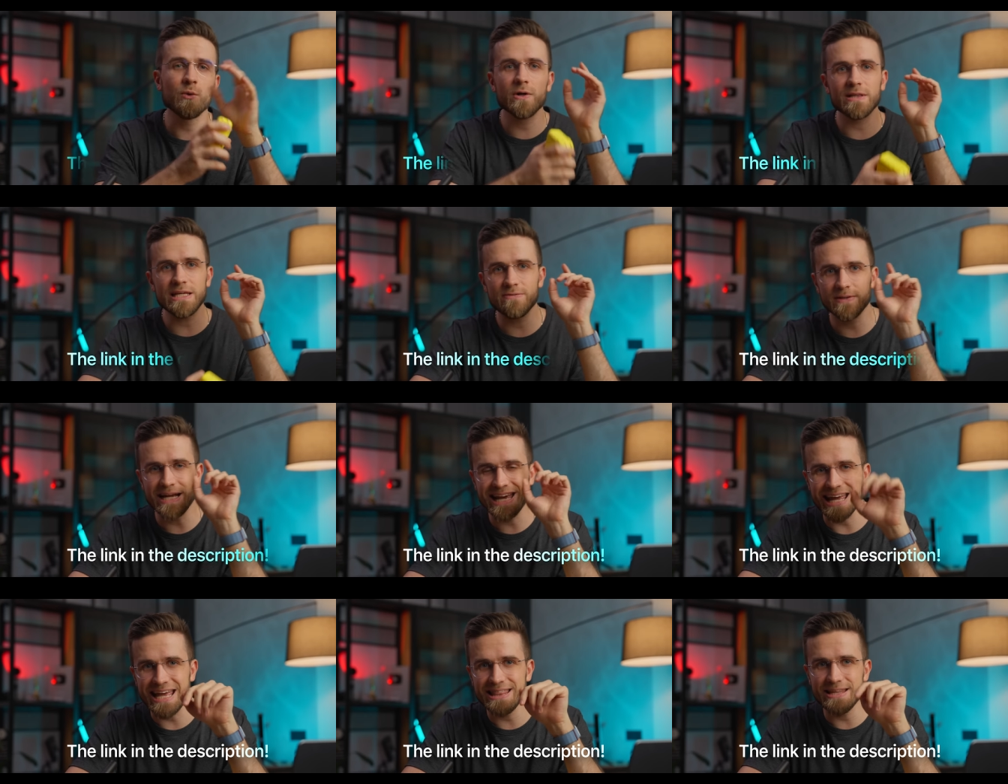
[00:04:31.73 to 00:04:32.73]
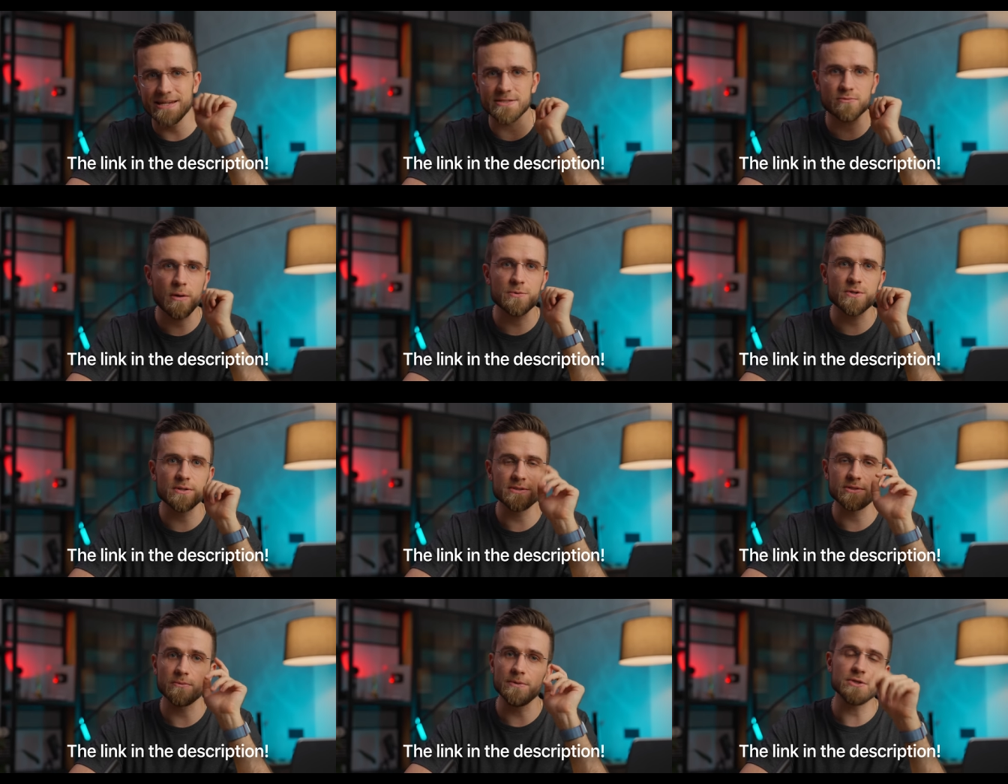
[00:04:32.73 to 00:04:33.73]
will leave a link in the description,
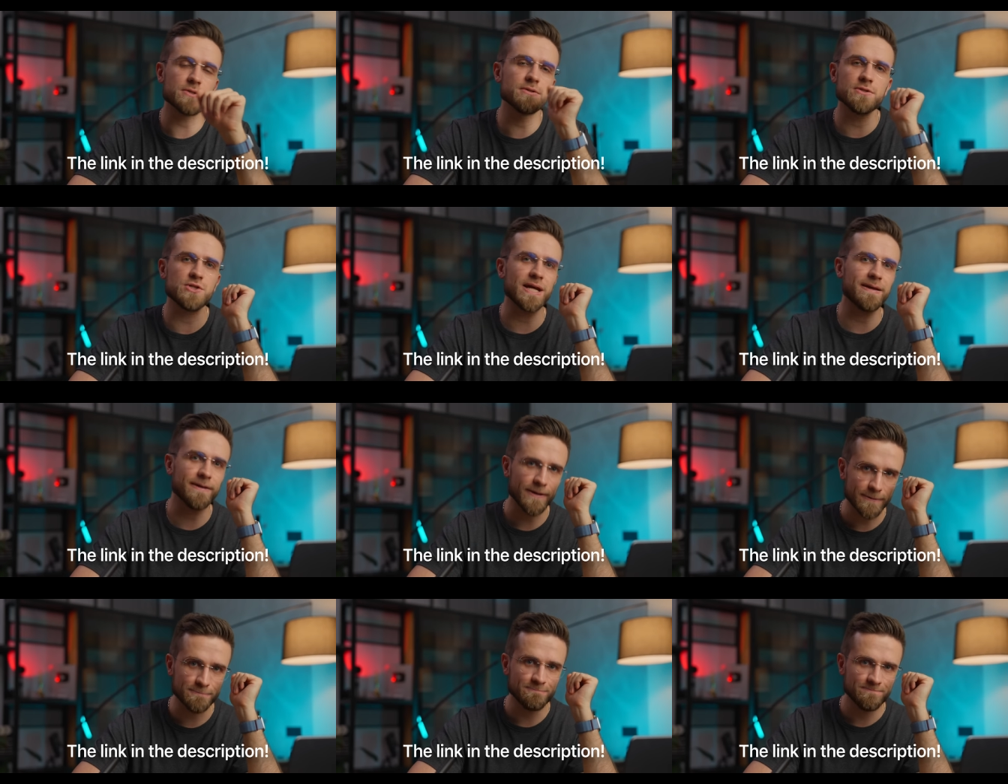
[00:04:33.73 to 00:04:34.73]
so be sure to check it out.